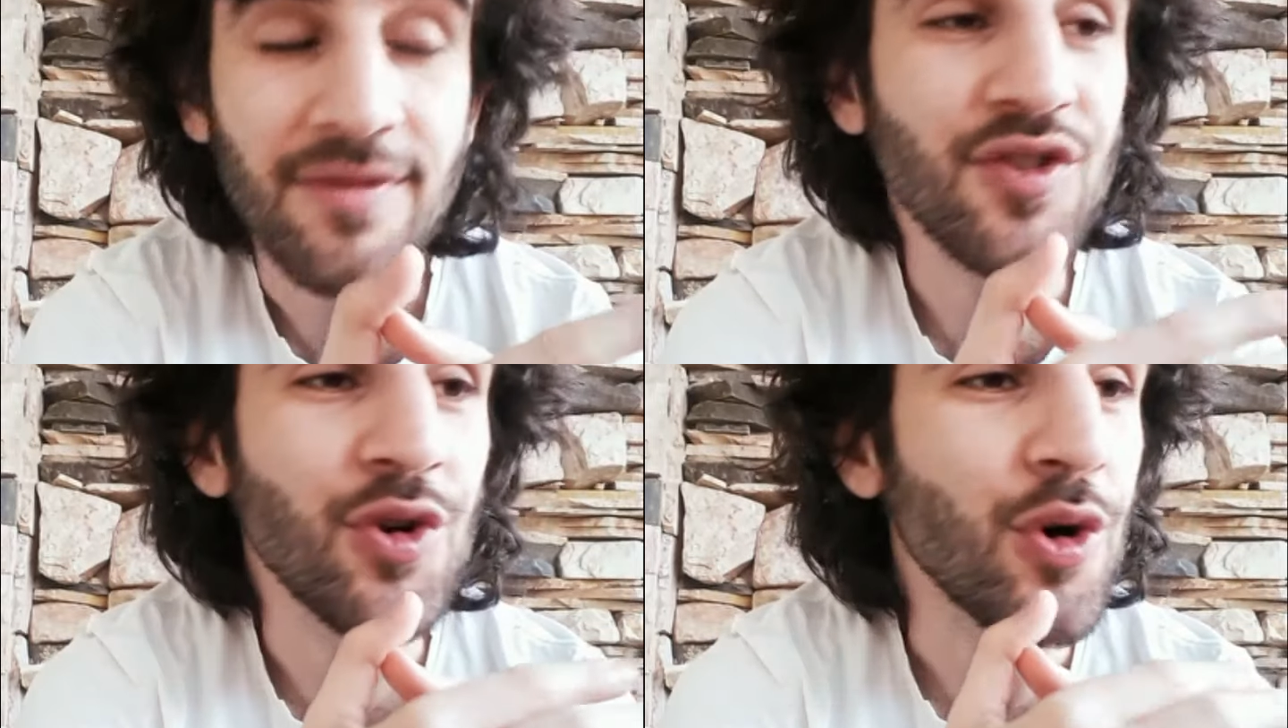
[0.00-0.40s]

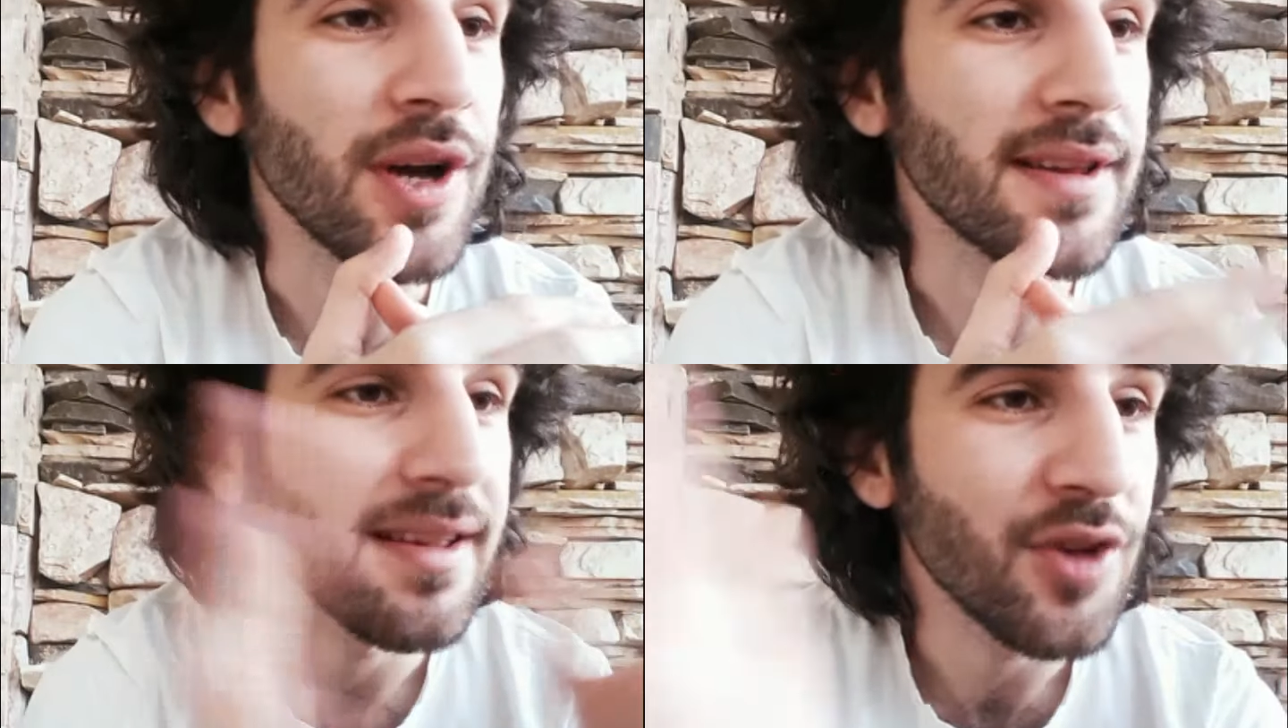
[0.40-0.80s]
So
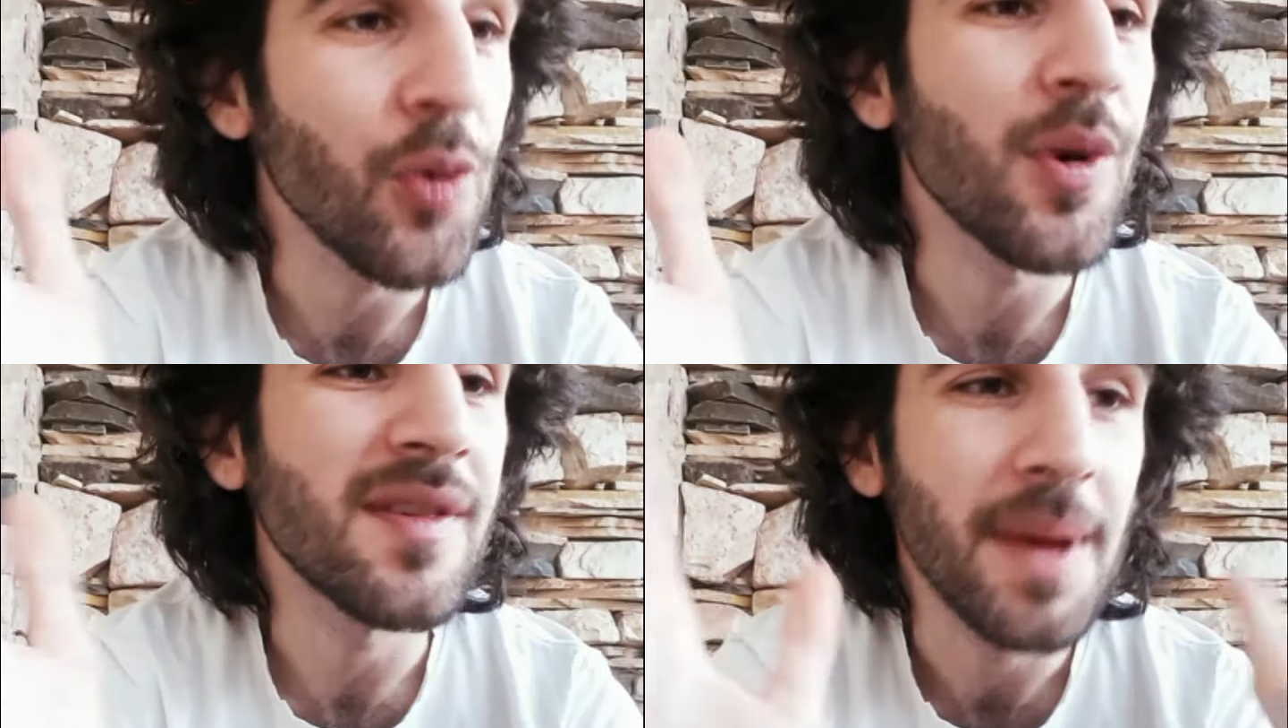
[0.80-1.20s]
it has
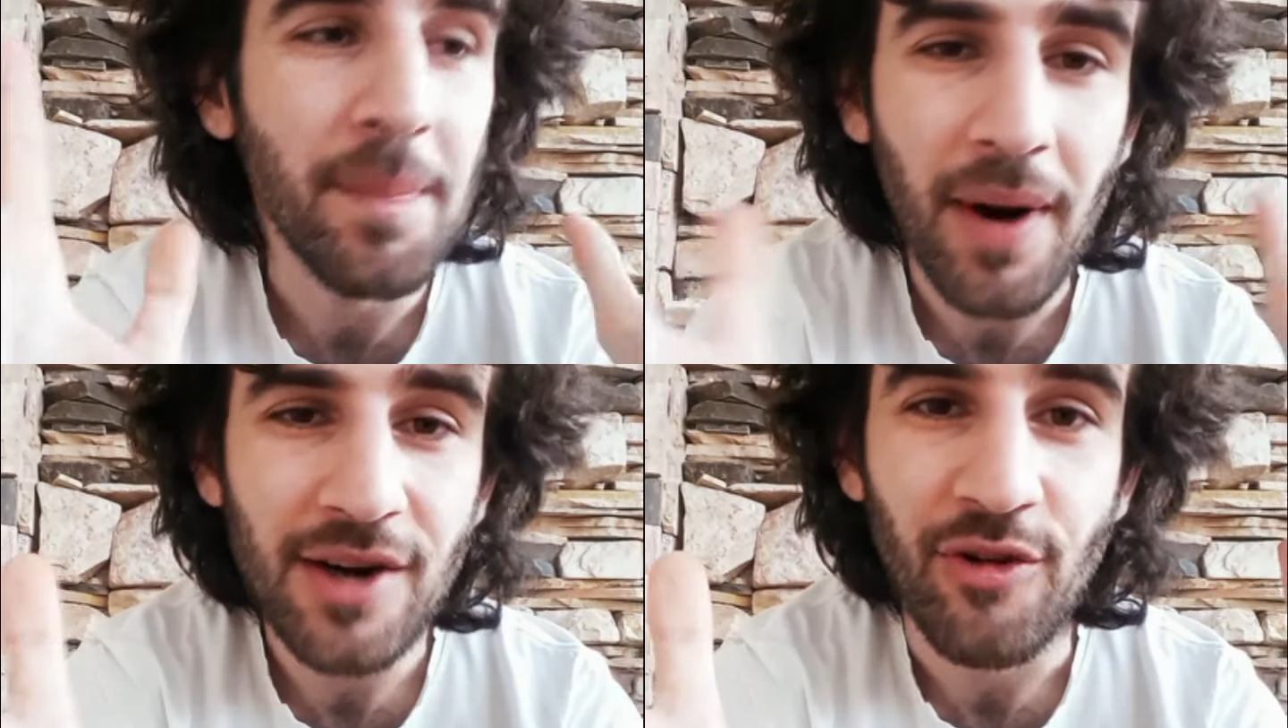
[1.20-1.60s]
always been
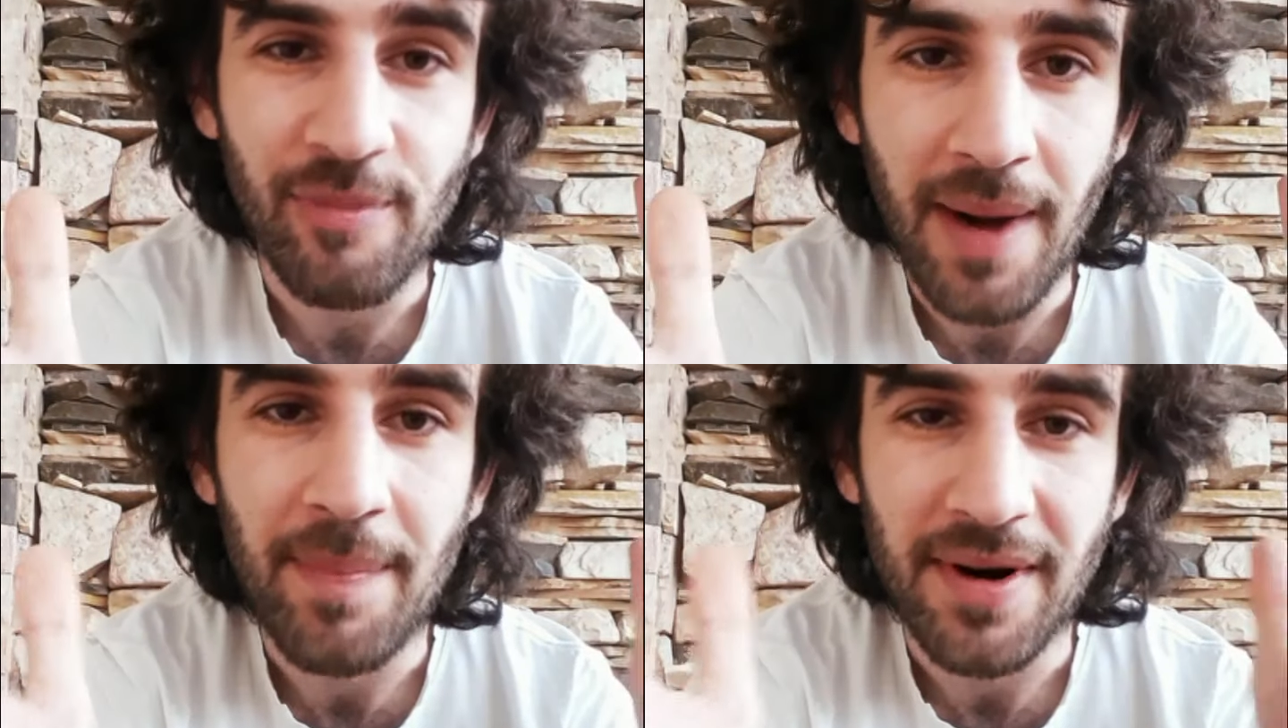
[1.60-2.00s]
part of
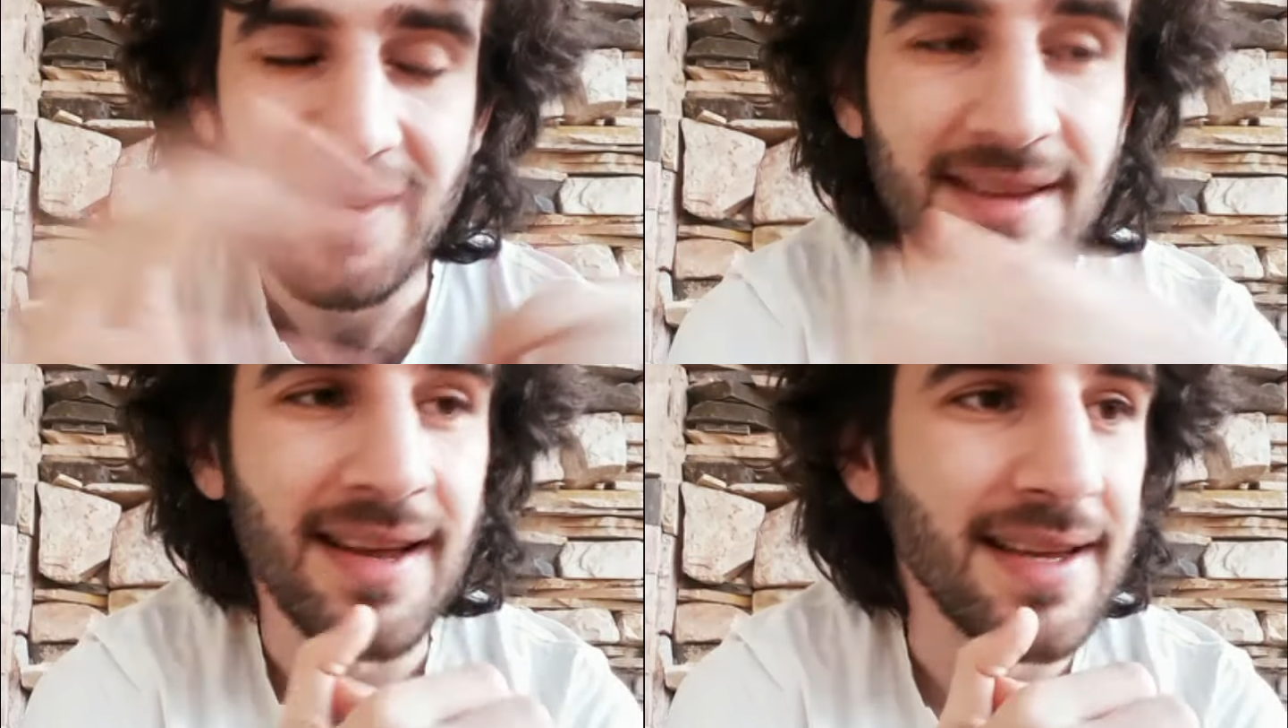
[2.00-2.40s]
my
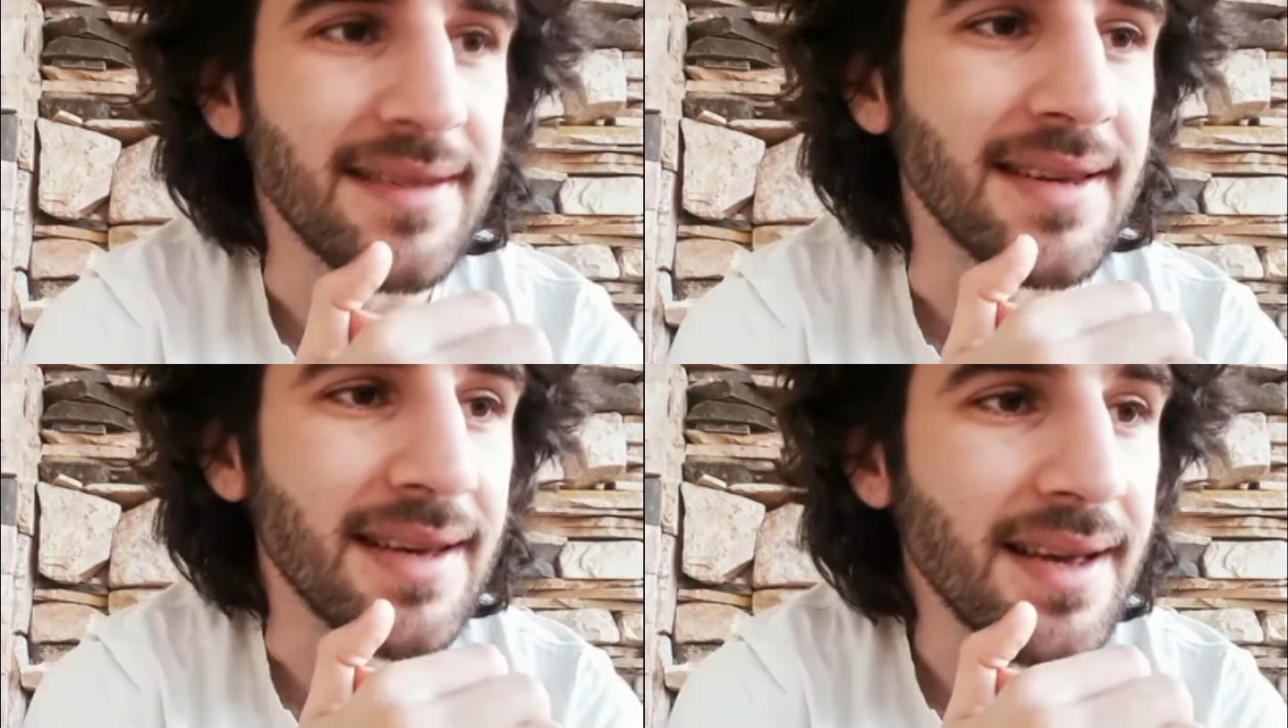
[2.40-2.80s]

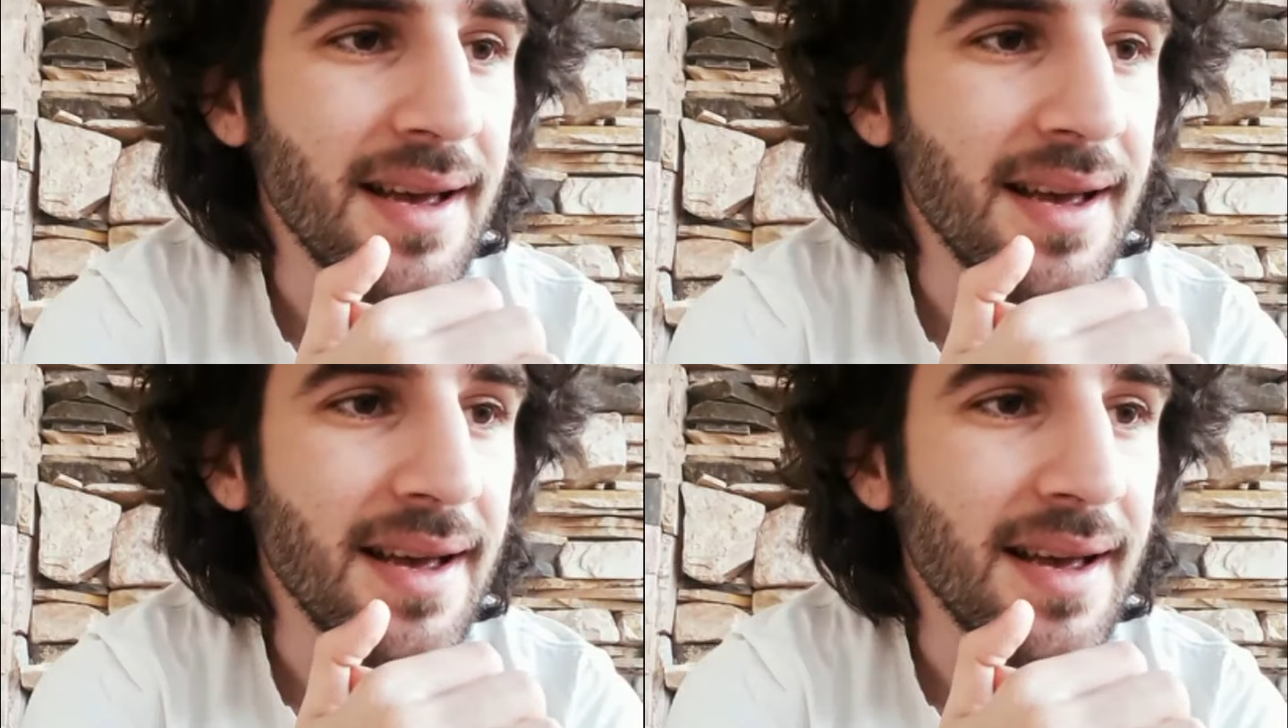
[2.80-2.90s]
personality.